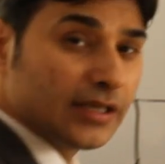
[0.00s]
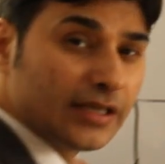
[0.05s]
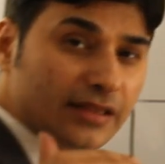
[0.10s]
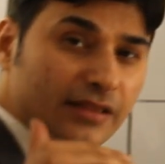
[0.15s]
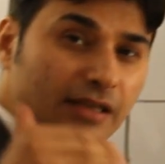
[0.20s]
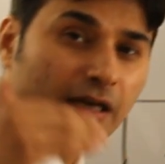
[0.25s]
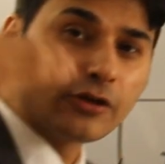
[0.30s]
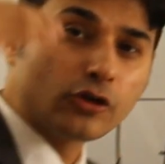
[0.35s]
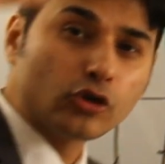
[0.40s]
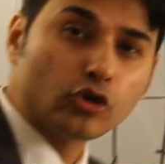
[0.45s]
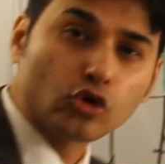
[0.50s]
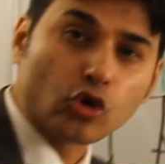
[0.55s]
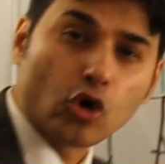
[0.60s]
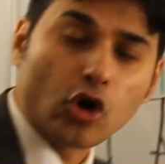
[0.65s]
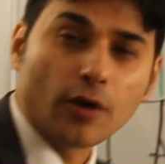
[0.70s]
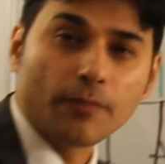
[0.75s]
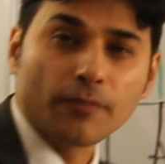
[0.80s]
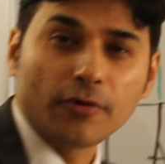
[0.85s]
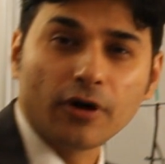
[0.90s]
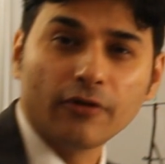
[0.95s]
in the
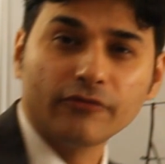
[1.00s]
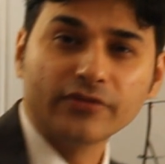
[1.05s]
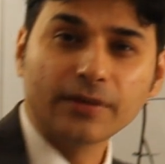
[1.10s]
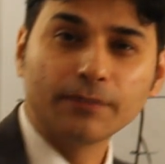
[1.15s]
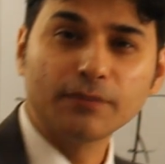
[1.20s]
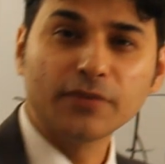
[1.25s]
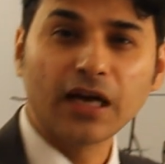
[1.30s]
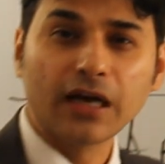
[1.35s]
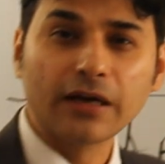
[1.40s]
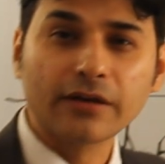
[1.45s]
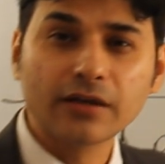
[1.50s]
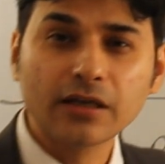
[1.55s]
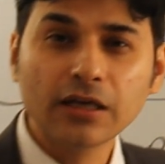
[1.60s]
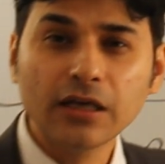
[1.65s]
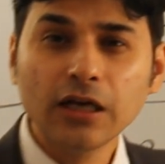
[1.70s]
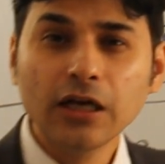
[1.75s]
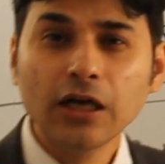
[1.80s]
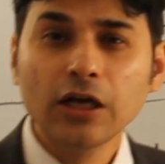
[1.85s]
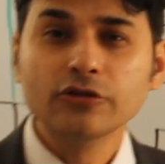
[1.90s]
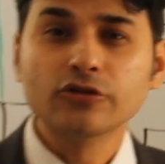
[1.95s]
top of the plant.
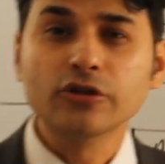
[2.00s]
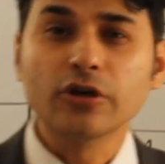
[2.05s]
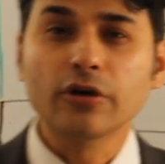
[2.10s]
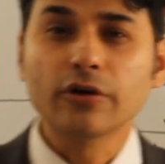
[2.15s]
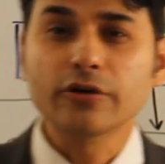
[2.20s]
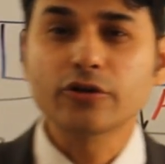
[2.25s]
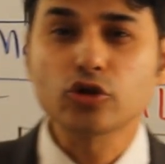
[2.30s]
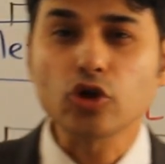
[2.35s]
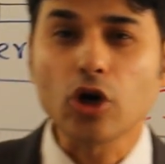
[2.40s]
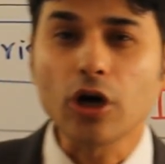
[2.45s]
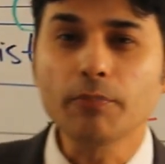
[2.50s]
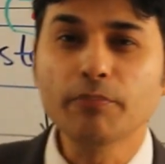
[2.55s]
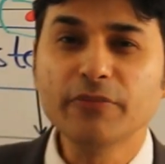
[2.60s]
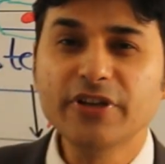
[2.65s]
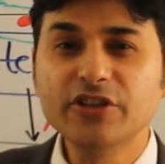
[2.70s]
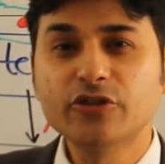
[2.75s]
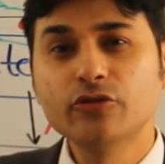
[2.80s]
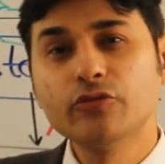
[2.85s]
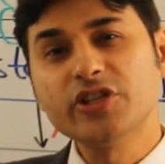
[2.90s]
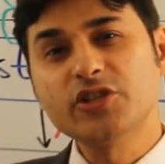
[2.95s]
So top
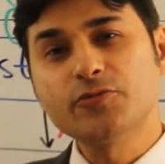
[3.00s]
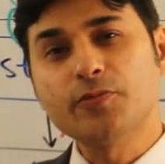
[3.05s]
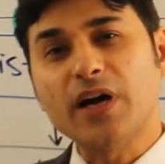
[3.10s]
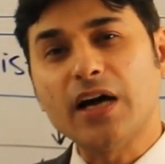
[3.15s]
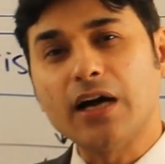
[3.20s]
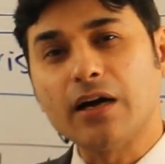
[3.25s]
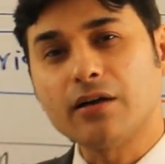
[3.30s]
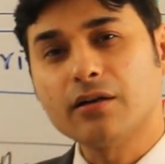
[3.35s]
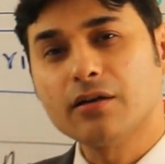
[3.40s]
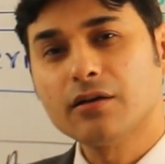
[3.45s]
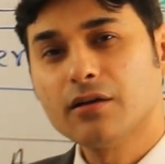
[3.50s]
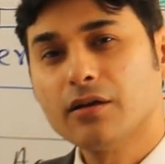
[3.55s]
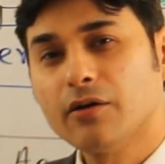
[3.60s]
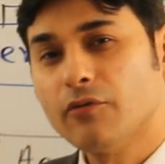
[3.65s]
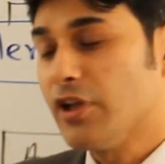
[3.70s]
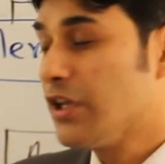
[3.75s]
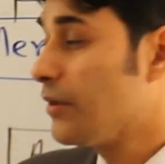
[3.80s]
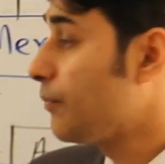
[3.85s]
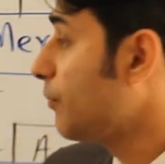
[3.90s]
means which part? Well,